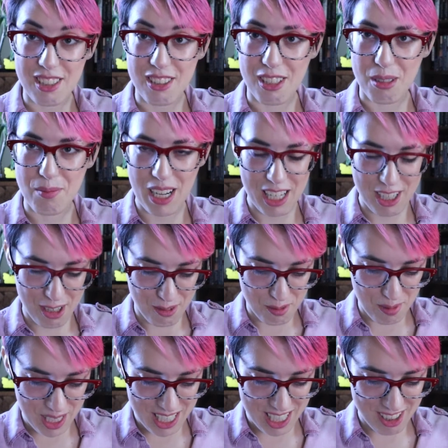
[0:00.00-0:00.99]
to look back over
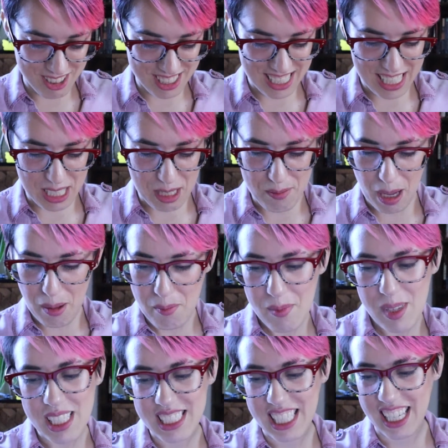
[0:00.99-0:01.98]
my notes. Like, am I
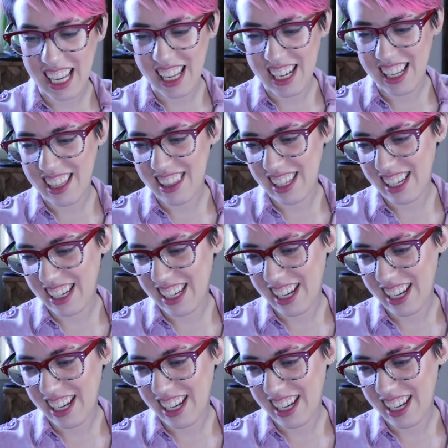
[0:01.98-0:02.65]
missing anything